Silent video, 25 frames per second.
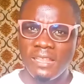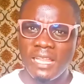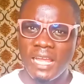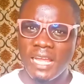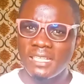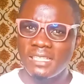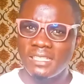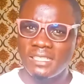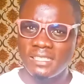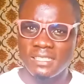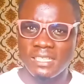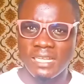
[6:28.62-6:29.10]

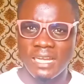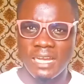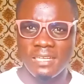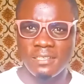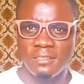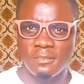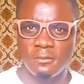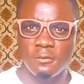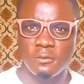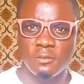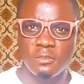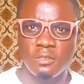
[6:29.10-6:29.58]
that
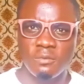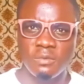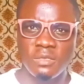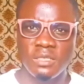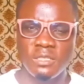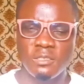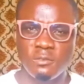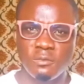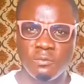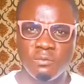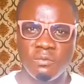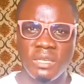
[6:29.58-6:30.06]
title,
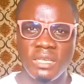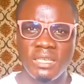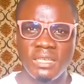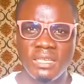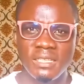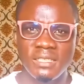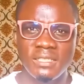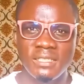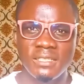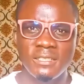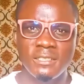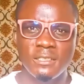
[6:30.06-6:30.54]
something to
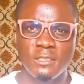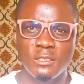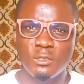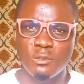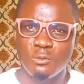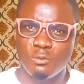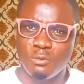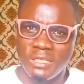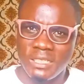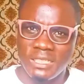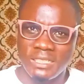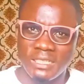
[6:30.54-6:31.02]
make it
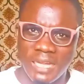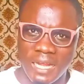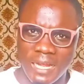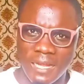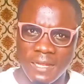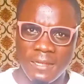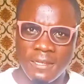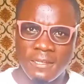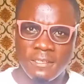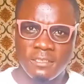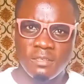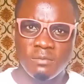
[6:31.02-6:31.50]
sweeter,
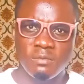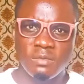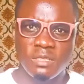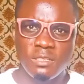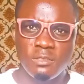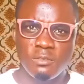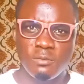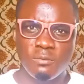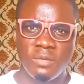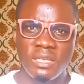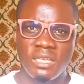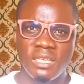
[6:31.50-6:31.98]

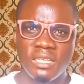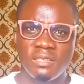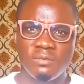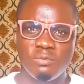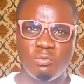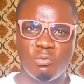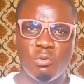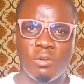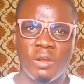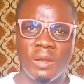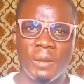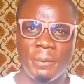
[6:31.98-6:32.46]
something to make
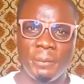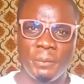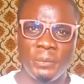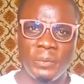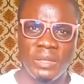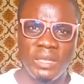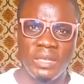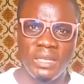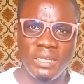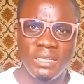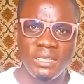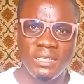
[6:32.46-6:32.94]
it more
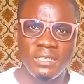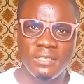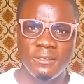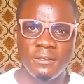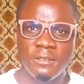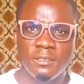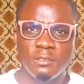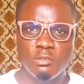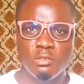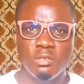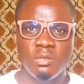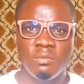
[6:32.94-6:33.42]

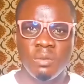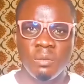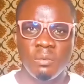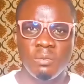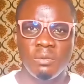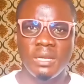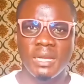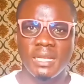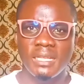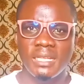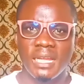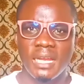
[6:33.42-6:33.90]
appealing to the
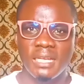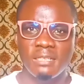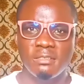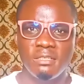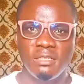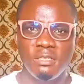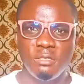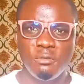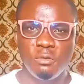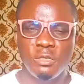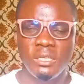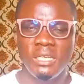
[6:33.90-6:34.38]
people that are
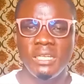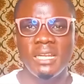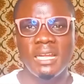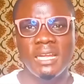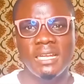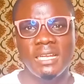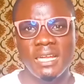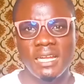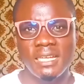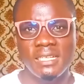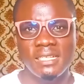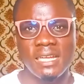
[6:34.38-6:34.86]
actually looking
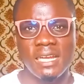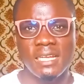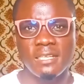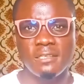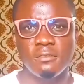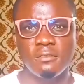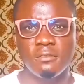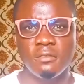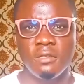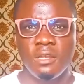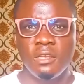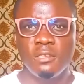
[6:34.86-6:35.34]
at that
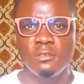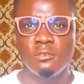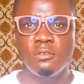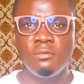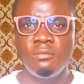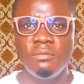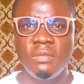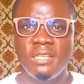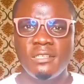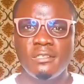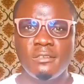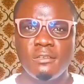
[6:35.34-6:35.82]
title.
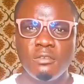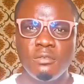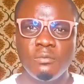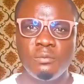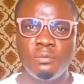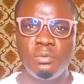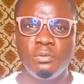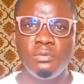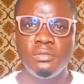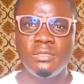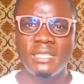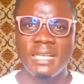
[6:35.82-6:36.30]
So make sure
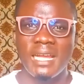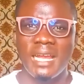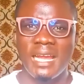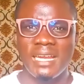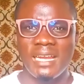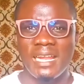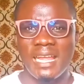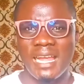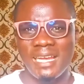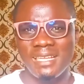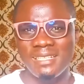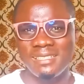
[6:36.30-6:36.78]
you put
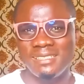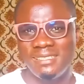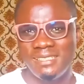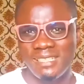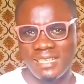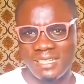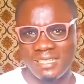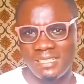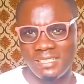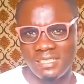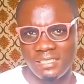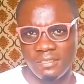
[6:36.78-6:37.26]
an
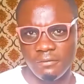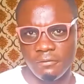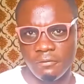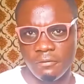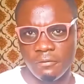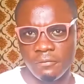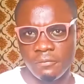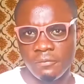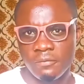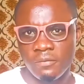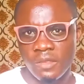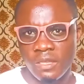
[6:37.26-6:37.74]
adjective.
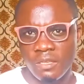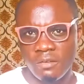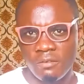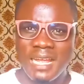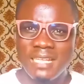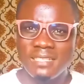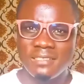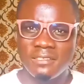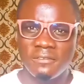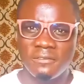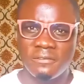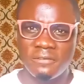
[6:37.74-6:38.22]

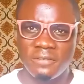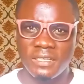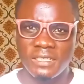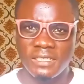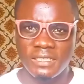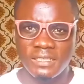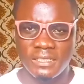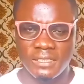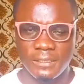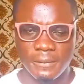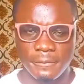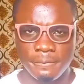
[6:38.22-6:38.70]
That's the
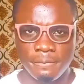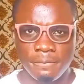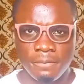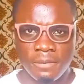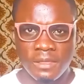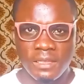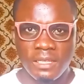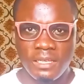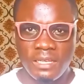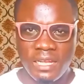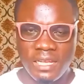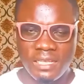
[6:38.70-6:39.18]
first thing.
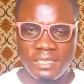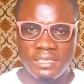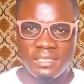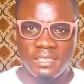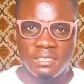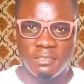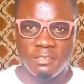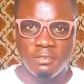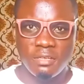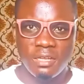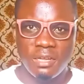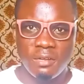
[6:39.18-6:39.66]
The
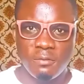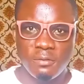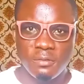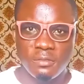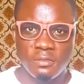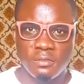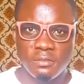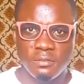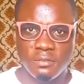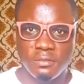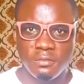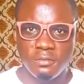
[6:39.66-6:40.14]
next thing you now
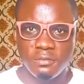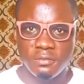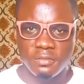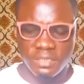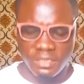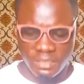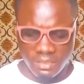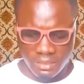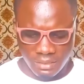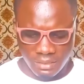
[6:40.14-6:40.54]
want to do